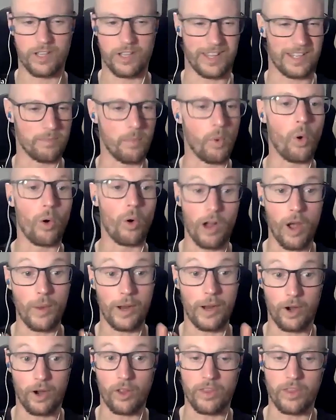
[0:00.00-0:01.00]
So there's more
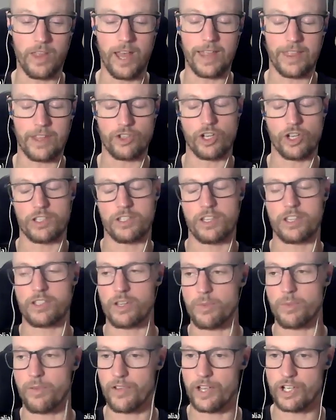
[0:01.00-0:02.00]
going on there than just the
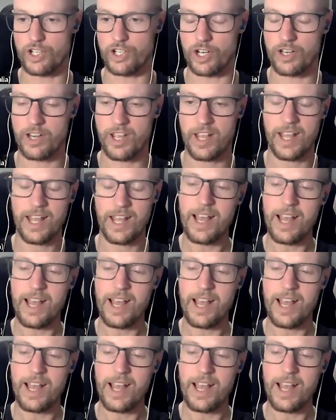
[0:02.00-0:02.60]
supervision.